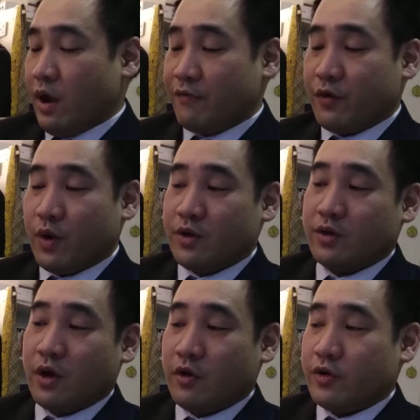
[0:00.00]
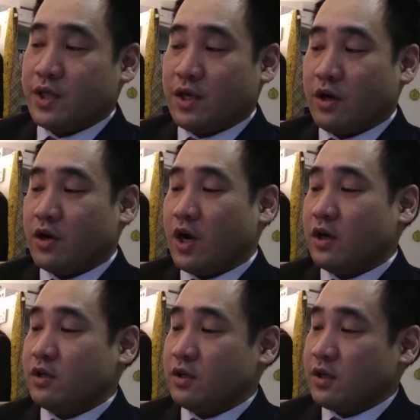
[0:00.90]
a few hundred dollars in Hong
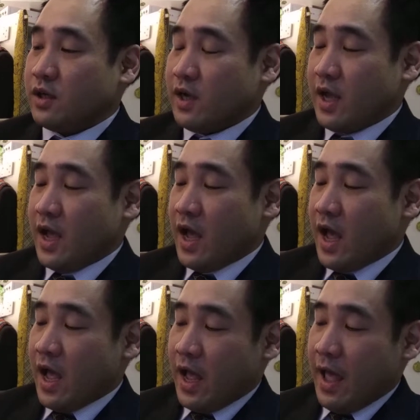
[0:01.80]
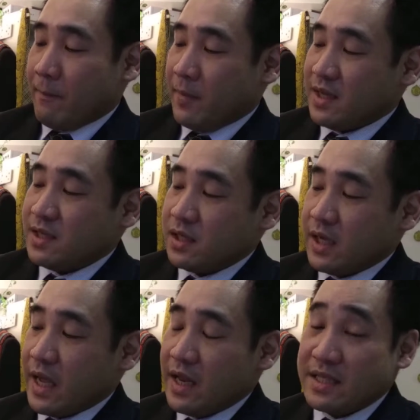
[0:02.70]
Kong. And
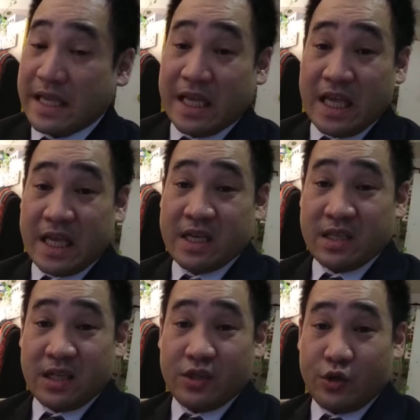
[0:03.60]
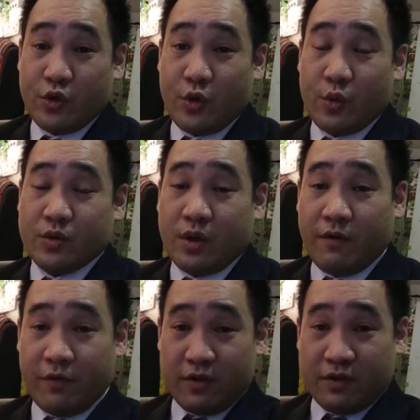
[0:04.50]
basically, it is a easy to use
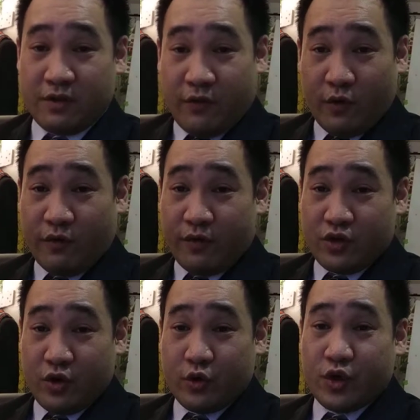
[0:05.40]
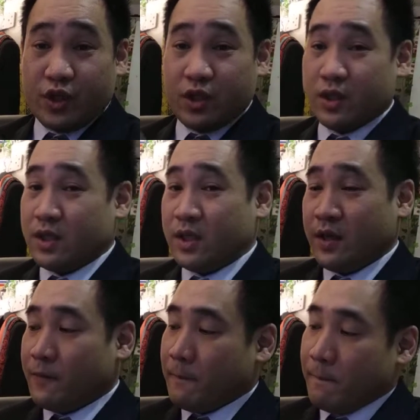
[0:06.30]
for children
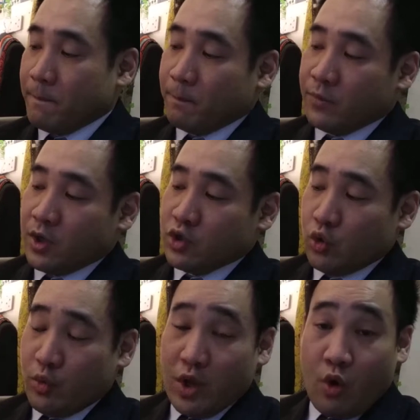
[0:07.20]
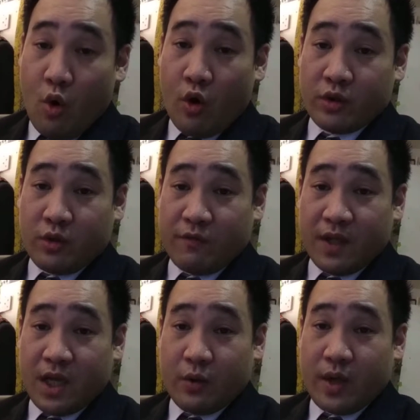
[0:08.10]
to record their
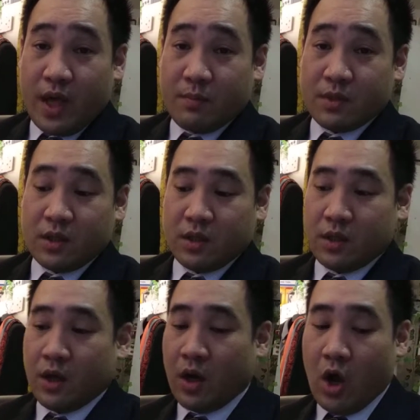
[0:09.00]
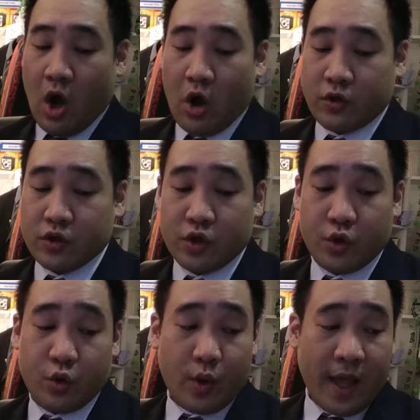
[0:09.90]
video games
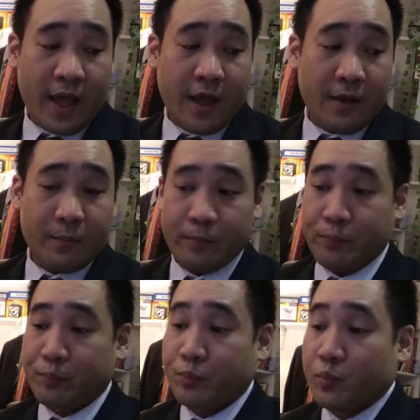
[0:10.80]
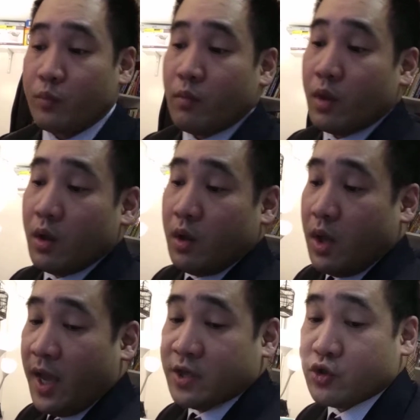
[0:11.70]
onto a
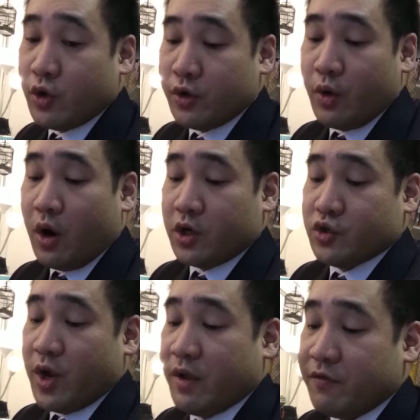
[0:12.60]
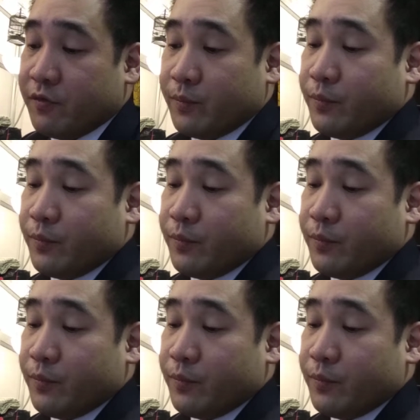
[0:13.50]
external hard drive,